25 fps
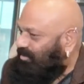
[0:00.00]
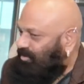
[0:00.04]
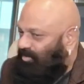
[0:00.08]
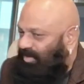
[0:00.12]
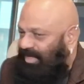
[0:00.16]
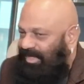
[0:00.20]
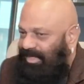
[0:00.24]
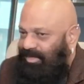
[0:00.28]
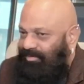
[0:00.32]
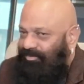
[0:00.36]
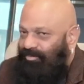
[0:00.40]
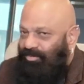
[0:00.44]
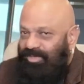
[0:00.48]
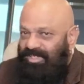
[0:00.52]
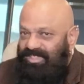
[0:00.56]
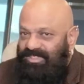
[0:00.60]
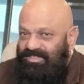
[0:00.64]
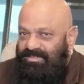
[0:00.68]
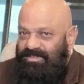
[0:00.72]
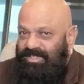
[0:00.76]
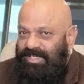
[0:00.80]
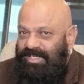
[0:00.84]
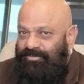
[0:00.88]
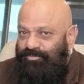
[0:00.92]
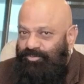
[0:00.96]
It was a
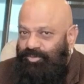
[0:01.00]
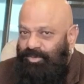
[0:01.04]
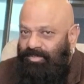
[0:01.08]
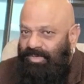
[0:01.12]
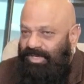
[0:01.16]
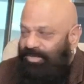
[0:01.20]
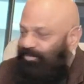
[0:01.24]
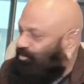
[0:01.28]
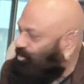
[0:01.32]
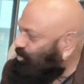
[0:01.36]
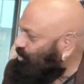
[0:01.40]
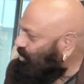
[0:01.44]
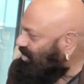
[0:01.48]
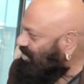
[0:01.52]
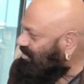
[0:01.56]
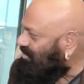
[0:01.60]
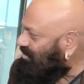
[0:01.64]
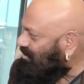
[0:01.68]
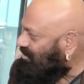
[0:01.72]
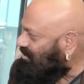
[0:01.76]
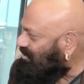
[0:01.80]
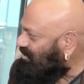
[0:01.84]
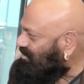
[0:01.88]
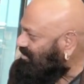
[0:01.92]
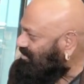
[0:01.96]
wonderful insight for my
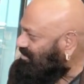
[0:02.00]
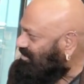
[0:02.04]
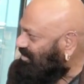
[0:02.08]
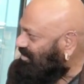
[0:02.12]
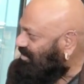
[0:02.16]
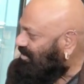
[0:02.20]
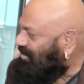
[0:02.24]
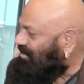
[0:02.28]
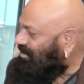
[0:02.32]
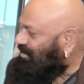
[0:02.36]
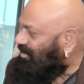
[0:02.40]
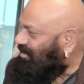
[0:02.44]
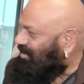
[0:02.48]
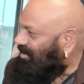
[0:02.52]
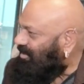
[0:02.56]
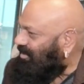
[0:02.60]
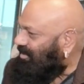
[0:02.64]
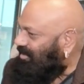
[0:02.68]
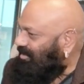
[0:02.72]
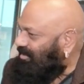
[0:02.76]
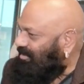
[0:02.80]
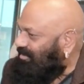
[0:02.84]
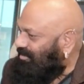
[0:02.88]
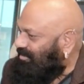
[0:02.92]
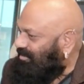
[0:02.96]
viewers,
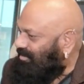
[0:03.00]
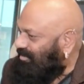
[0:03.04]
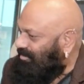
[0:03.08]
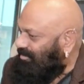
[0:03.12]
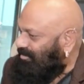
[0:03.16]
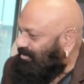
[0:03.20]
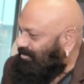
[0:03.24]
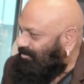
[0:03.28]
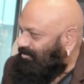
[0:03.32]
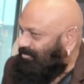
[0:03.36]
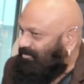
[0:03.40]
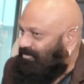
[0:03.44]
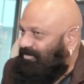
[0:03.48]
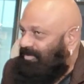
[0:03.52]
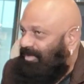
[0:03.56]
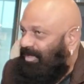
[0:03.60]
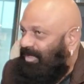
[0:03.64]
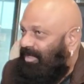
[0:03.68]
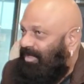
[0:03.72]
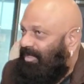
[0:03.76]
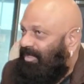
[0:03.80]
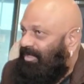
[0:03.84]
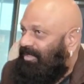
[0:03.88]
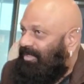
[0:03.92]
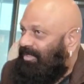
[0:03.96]
and
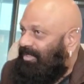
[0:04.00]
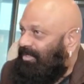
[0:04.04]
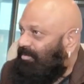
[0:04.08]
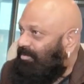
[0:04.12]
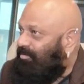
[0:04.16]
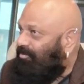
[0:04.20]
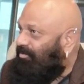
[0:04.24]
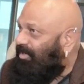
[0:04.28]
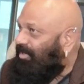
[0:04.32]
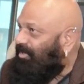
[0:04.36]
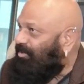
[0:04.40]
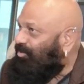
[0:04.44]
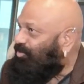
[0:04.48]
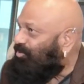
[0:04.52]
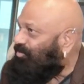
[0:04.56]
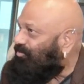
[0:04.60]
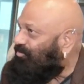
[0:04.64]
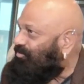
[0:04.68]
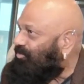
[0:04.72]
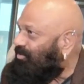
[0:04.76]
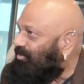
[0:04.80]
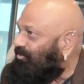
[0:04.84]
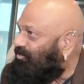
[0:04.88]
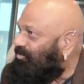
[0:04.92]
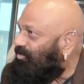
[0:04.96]
very
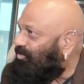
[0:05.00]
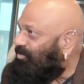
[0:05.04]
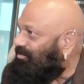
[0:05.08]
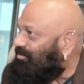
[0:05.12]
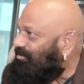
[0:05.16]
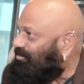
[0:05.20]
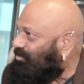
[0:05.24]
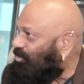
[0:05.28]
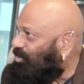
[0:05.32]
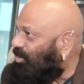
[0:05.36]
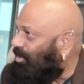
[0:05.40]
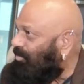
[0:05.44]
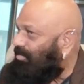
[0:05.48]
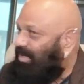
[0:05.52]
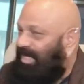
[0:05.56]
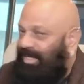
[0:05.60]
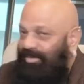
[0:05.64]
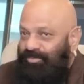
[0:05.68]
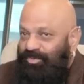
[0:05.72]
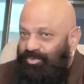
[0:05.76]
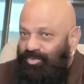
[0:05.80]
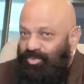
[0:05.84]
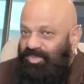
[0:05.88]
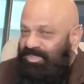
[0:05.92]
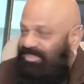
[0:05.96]
useful to all
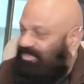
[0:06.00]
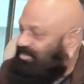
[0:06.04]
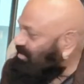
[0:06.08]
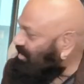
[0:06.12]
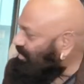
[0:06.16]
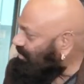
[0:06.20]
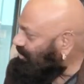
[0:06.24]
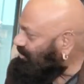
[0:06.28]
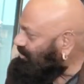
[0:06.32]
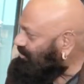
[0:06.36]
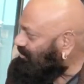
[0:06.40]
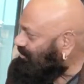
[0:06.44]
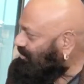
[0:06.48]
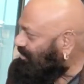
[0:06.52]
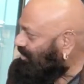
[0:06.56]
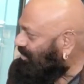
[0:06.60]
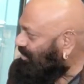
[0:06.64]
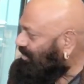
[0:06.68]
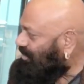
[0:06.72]
my viewers and